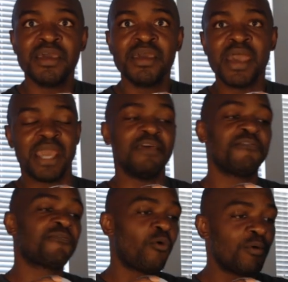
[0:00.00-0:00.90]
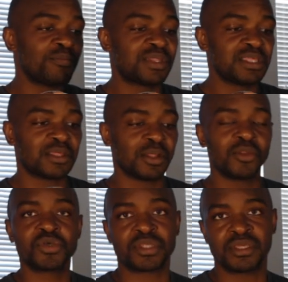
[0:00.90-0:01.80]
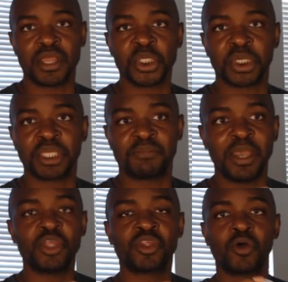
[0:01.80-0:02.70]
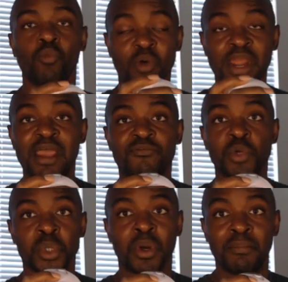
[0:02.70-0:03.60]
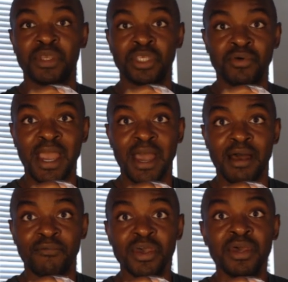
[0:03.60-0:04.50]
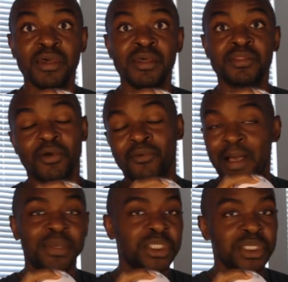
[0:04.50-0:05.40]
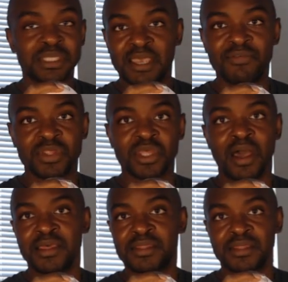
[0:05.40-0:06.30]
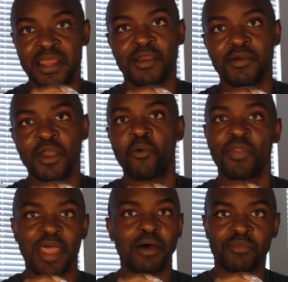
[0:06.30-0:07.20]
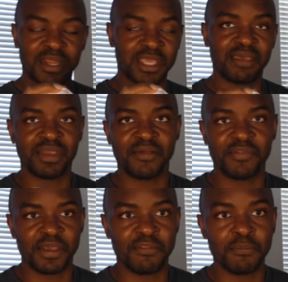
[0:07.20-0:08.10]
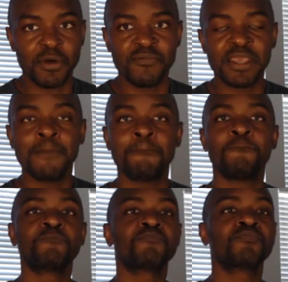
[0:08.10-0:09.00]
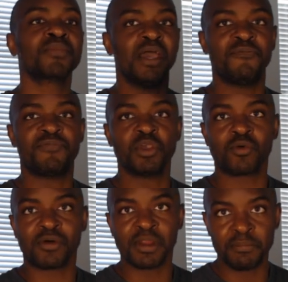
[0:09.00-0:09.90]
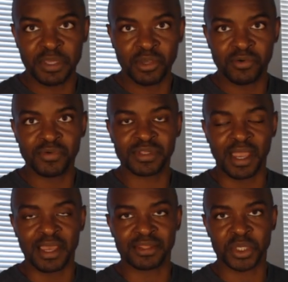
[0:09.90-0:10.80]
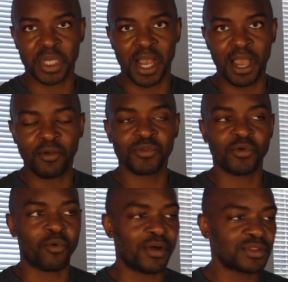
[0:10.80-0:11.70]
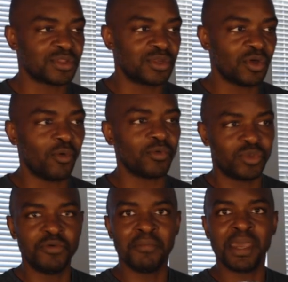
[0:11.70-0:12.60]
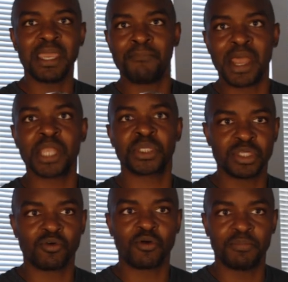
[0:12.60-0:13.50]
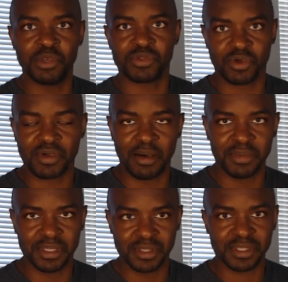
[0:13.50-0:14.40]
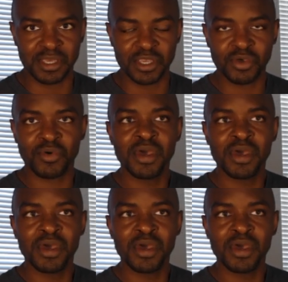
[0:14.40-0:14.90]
And it forms these hallucinations based on whatever trauma you have. So, I mean, just to give a scenario without really giving anything of the movie, if you were abused as a child or as an adult, you may imagine your abuser coming to see you.